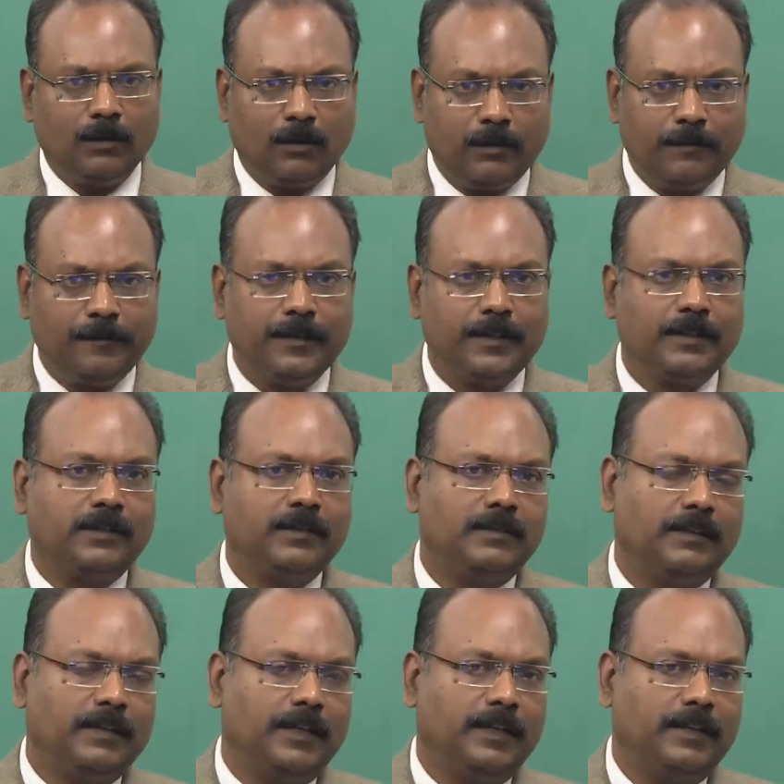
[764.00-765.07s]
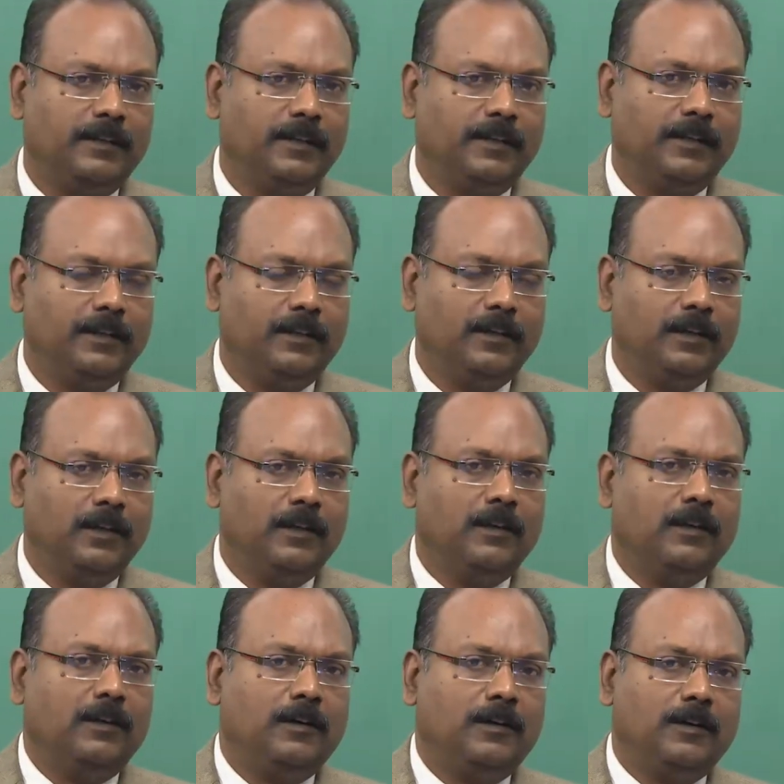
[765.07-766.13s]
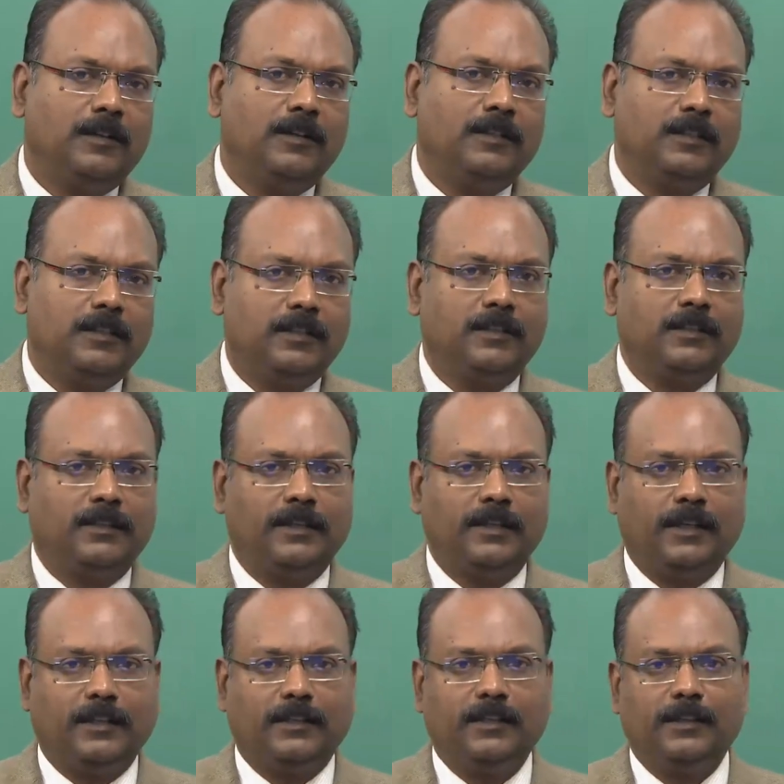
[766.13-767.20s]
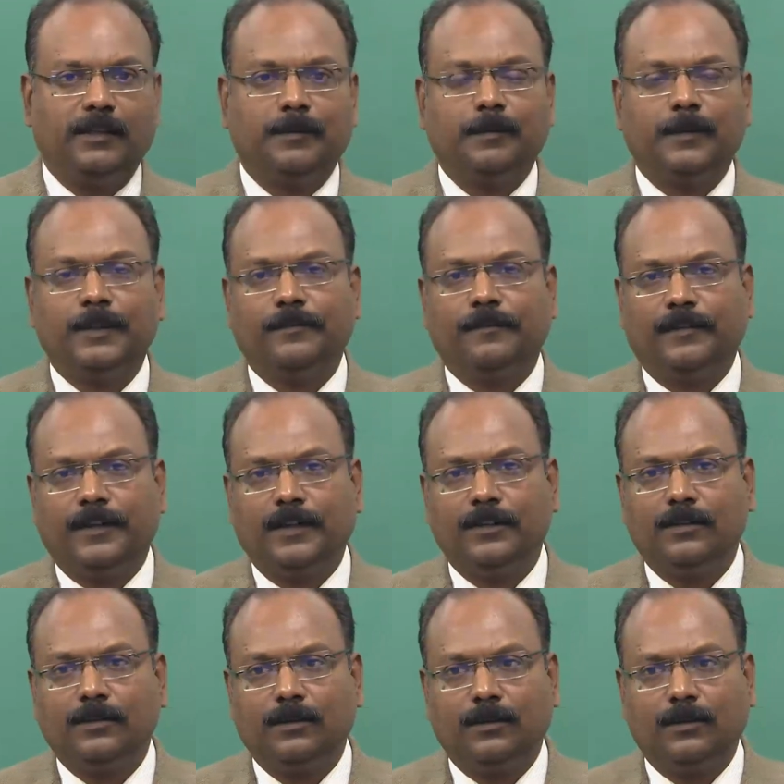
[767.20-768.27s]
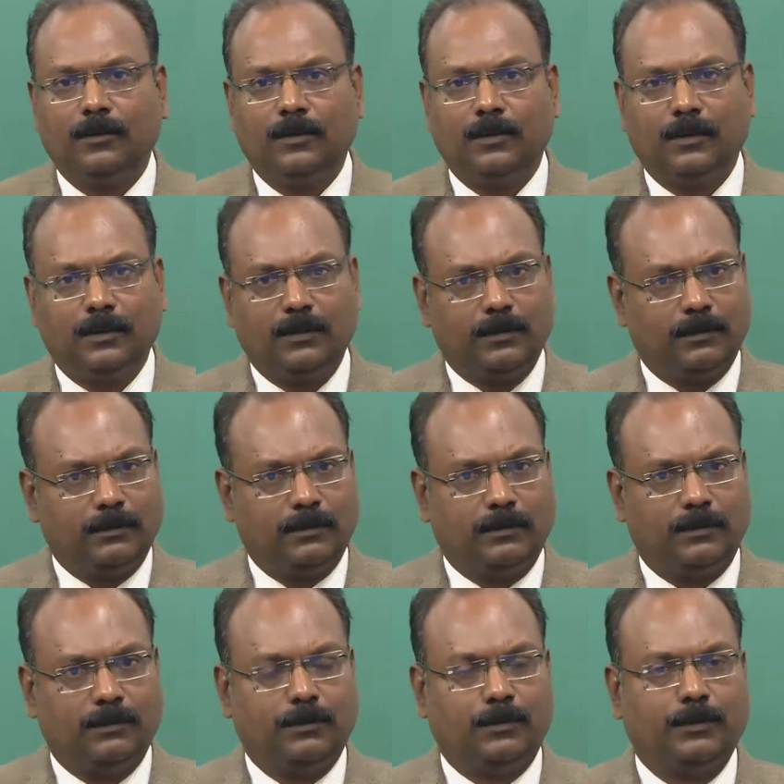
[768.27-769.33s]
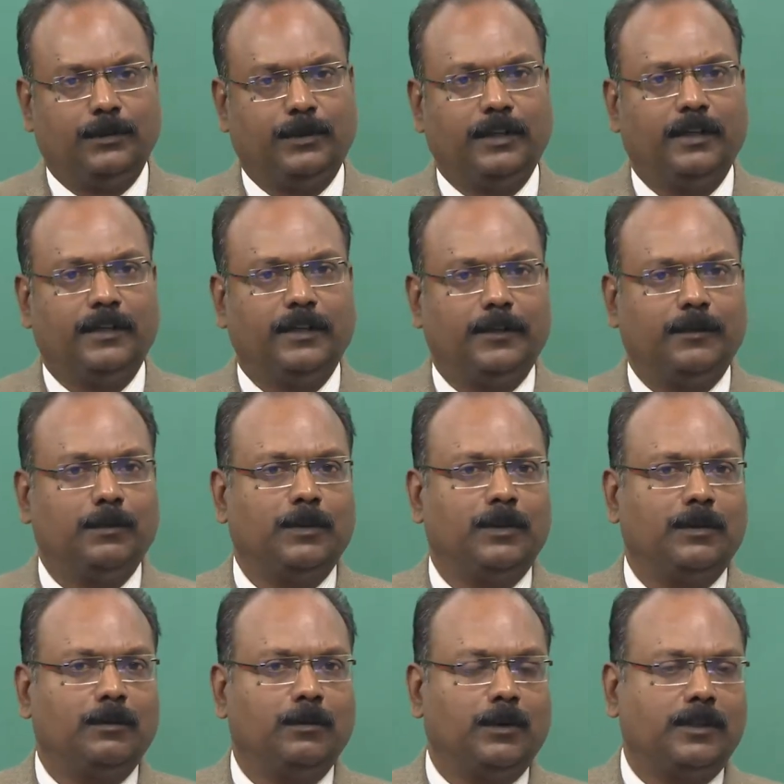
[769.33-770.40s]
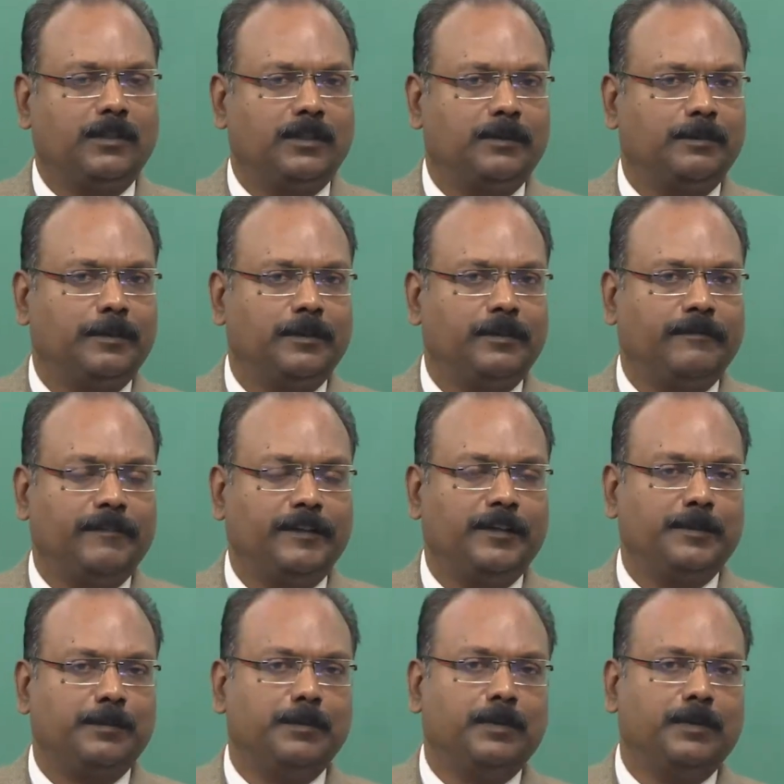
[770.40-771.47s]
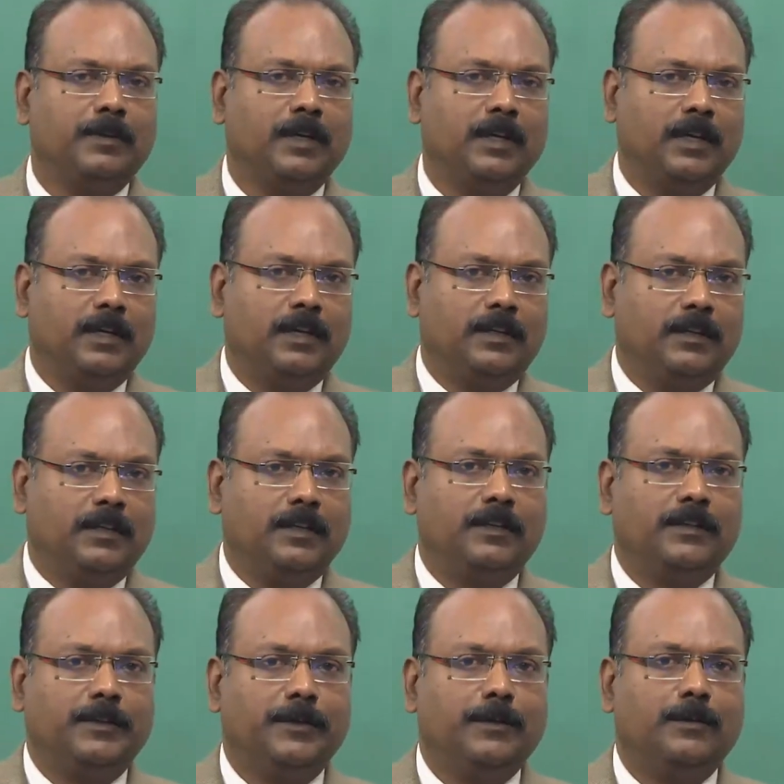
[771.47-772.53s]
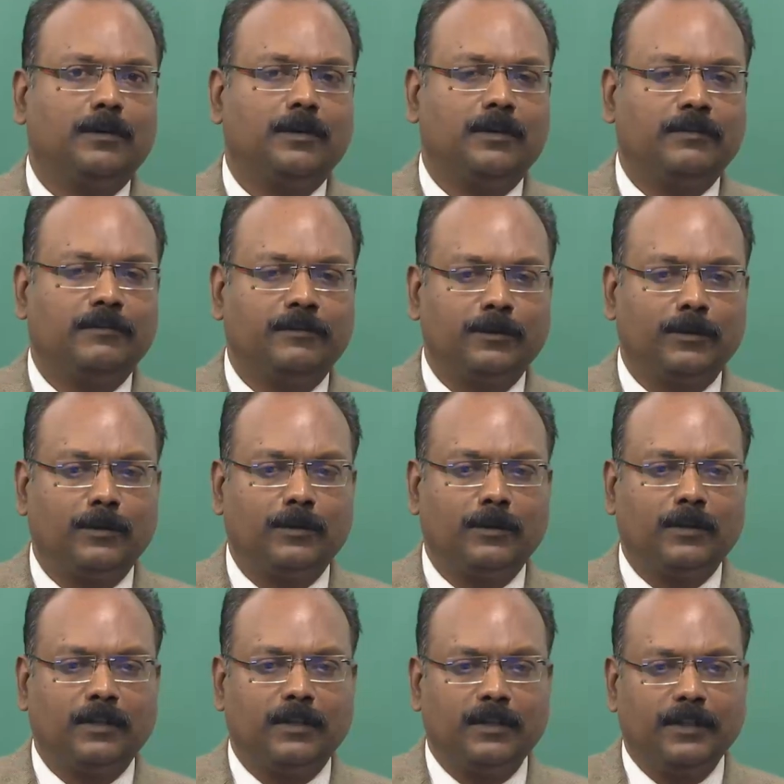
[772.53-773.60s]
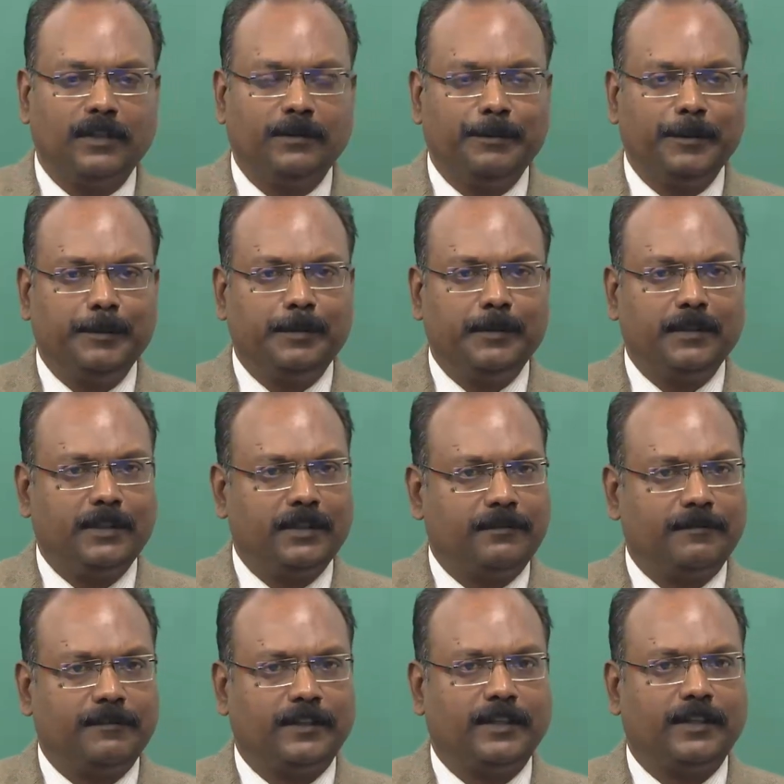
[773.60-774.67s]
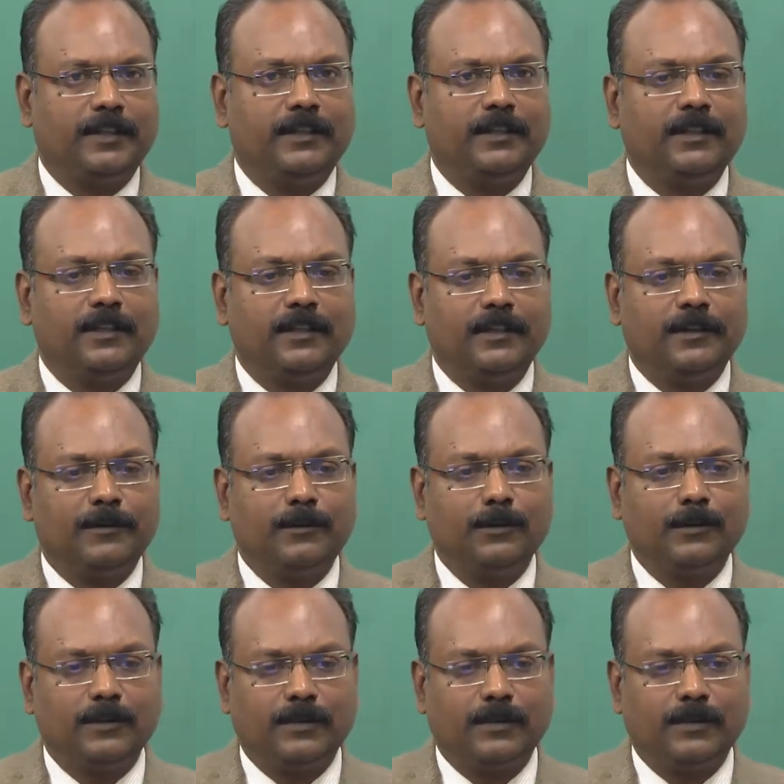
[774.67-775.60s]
office late night or just catching up with friends on uh, social network, WhatsApp or Facebook till 3 o'clock, 4 o'clock and then people just forget that they have to